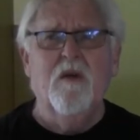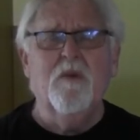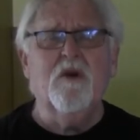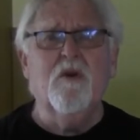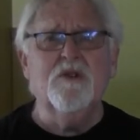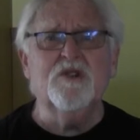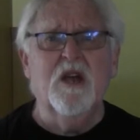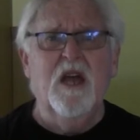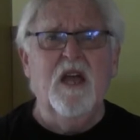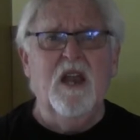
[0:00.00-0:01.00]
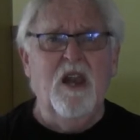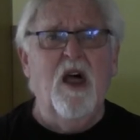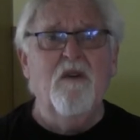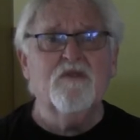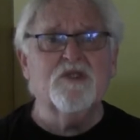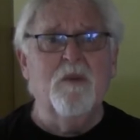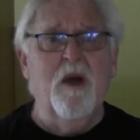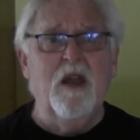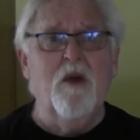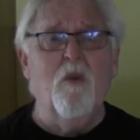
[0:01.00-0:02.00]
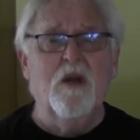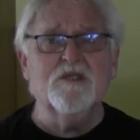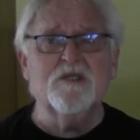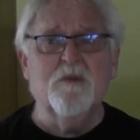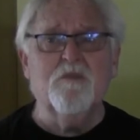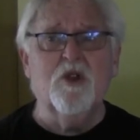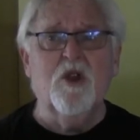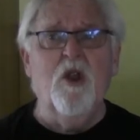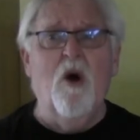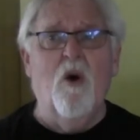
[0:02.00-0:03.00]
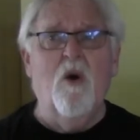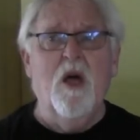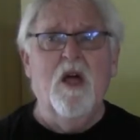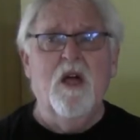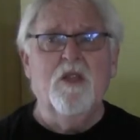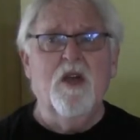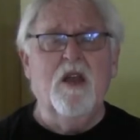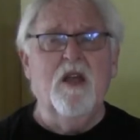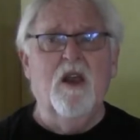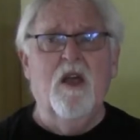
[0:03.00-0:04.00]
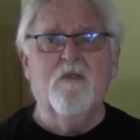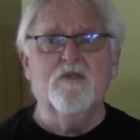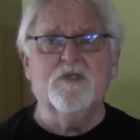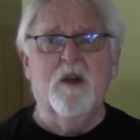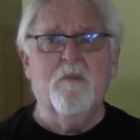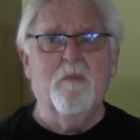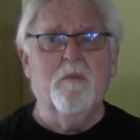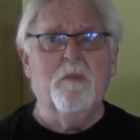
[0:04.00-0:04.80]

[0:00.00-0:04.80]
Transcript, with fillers: Because he loves them and he wants them to know that he loves them.